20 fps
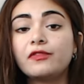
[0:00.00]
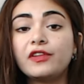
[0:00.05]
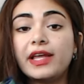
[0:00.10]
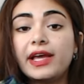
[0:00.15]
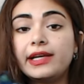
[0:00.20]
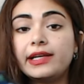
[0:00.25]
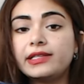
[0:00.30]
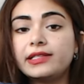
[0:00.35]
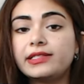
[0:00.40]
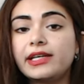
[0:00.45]

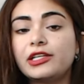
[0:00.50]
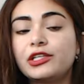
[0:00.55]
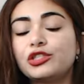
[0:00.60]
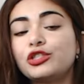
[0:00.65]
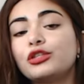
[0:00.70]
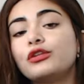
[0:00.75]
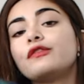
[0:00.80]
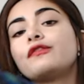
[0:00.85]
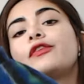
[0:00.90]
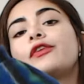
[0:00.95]
flight
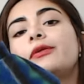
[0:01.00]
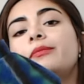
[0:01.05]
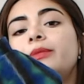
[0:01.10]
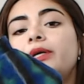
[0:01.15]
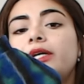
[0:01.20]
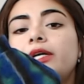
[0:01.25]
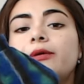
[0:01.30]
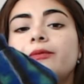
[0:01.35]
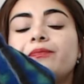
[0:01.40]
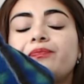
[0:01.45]
essential for
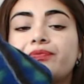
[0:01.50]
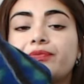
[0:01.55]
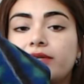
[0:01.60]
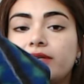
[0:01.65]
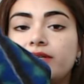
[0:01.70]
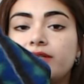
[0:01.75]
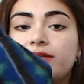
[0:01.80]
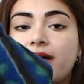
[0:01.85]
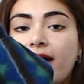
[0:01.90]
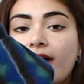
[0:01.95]
me
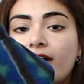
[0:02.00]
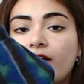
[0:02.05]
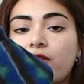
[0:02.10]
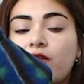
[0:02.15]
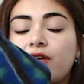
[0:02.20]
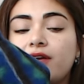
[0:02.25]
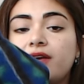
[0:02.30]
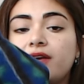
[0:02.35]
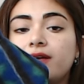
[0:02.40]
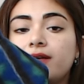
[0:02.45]
is
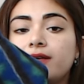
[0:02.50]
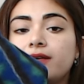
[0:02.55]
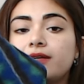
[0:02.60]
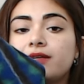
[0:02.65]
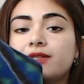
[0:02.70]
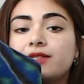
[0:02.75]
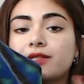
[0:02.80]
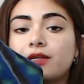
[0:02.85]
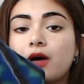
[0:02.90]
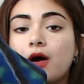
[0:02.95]
having a
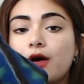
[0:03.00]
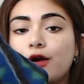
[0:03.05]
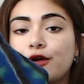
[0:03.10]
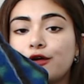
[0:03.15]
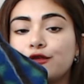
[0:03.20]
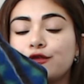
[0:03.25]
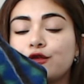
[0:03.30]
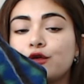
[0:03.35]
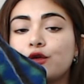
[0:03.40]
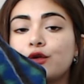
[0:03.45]

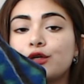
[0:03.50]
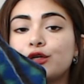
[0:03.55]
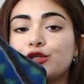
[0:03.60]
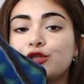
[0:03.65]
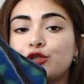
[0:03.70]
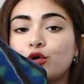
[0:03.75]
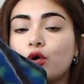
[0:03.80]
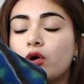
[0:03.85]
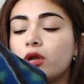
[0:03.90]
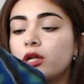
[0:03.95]
scarf or a
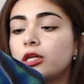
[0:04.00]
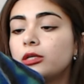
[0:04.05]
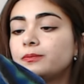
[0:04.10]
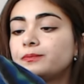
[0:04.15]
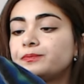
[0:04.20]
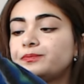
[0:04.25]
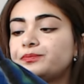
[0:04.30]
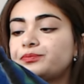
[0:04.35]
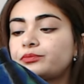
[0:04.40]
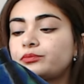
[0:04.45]
shawl
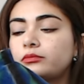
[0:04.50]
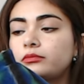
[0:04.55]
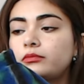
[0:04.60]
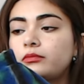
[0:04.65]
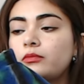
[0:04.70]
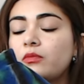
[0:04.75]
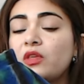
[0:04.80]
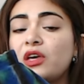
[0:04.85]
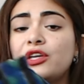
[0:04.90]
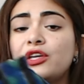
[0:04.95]

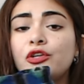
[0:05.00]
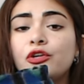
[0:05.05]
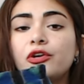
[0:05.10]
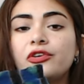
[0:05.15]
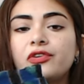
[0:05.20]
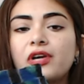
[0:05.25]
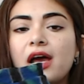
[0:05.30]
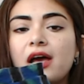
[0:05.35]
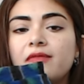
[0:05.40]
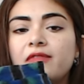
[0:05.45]
in your
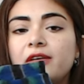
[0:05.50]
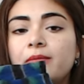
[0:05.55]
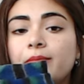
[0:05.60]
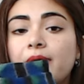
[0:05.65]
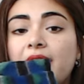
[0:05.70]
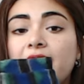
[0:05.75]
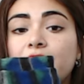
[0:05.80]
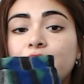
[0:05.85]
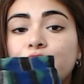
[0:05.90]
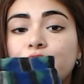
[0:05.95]
traveling
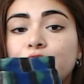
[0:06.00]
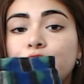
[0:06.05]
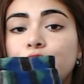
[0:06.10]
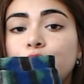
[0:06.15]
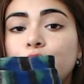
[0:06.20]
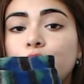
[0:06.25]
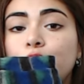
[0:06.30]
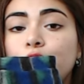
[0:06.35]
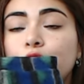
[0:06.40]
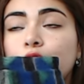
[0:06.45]
bag with you.
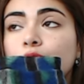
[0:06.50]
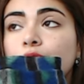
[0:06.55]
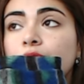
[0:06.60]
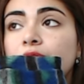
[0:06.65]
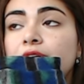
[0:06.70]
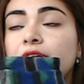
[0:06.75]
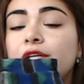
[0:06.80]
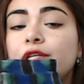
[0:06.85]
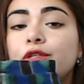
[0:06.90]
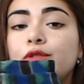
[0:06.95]
You don't
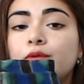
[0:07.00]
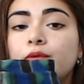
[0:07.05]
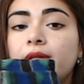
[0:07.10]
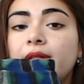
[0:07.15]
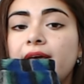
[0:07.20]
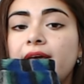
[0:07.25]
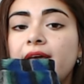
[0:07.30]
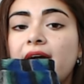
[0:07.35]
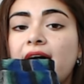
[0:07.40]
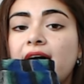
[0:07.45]
need to
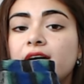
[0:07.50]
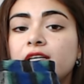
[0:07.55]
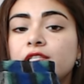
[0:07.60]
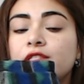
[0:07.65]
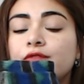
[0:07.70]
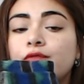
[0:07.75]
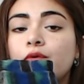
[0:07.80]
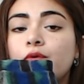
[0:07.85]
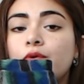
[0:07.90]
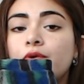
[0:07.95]
like ask
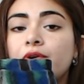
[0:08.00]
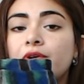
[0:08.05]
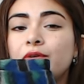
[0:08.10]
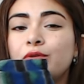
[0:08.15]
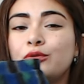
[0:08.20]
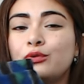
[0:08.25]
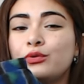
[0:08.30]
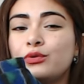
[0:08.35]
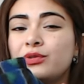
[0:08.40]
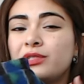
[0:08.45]
for
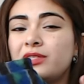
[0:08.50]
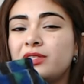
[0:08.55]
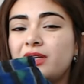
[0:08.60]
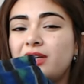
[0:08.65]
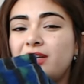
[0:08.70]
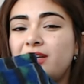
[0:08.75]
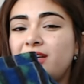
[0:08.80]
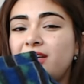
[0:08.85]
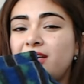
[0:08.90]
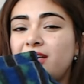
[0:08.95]
those
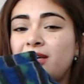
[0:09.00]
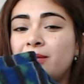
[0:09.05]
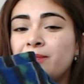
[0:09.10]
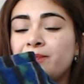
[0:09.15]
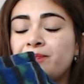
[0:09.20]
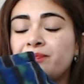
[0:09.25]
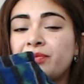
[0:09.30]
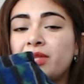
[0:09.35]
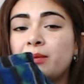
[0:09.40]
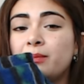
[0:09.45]
icky
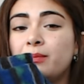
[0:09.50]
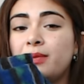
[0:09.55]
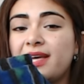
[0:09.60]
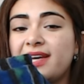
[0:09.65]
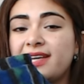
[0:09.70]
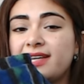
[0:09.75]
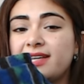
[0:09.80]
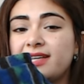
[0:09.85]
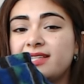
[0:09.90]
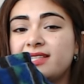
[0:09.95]

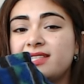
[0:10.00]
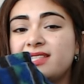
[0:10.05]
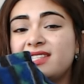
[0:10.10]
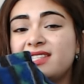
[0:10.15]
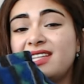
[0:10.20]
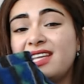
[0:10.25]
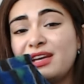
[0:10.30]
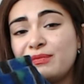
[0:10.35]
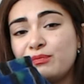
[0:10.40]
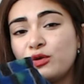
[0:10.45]
blankets
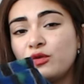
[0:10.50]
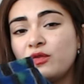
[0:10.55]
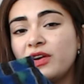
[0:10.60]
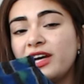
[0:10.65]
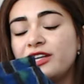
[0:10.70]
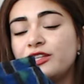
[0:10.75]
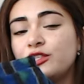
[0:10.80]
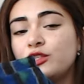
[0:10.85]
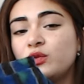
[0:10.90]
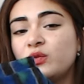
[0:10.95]
they
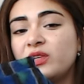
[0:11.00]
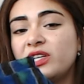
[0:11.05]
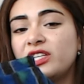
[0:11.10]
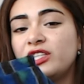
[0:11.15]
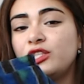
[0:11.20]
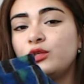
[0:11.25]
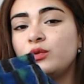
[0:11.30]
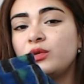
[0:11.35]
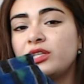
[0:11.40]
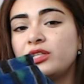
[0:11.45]
provide you with.
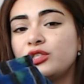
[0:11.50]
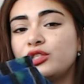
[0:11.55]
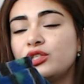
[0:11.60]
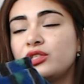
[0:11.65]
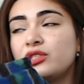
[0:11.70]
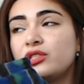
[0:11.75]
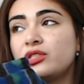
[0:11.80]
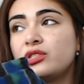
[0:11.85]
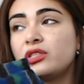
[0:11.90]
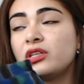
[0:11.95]
You can
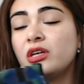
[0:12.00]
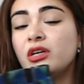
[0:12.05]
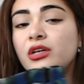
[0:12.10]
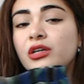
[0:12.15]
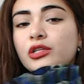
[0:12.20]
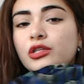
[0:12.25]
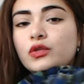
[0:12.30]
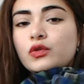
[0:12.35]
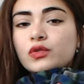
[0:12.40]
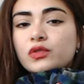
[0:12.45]
just
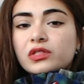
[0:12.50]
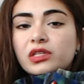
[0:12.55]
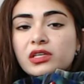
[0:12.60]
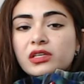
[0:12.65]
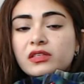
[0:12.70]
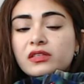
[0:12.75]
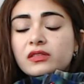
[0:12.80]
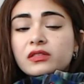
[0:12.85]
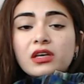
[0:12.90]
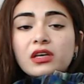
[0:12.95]
use
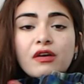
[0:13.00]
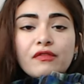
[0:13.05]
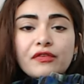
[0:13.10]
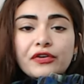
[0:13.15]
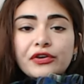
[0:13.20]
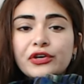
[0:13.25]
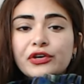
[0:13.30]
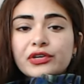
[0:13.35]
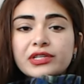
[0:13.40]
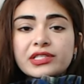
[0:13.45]
this, cover
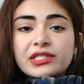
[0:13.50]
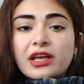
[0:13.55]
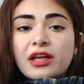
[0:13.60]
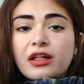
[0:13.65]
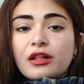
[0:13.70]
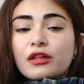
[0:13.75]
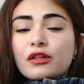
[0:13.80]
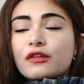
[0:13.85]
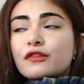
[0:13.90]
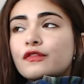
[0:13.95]

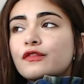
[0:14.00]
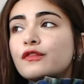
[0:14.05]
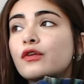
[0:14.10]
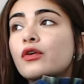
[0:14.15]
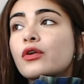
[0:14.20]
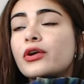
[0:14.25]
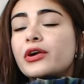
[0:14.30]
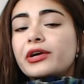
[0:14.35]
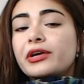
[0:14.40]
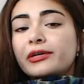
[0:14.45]
yourself,
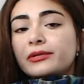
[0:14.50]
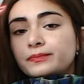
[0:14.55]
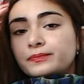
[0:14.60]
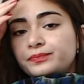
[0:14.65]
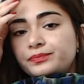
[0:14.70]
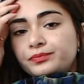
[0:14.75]
or